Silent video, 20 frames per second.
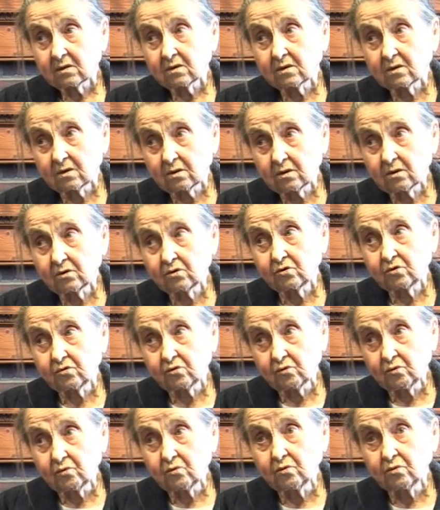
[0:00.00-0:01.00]

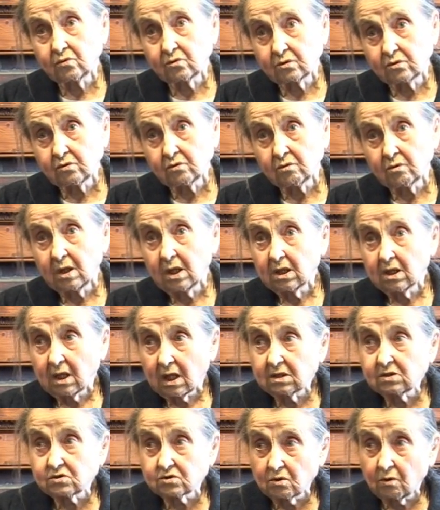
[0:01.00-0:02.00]

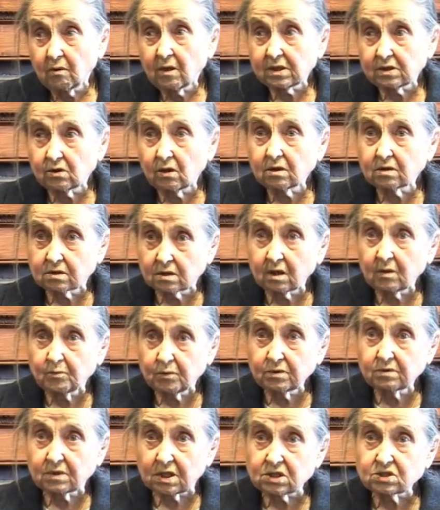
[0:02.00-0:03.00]
And so I got a
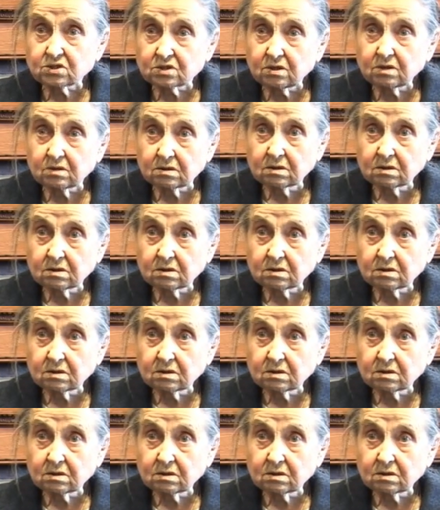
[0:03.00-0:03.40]
reputation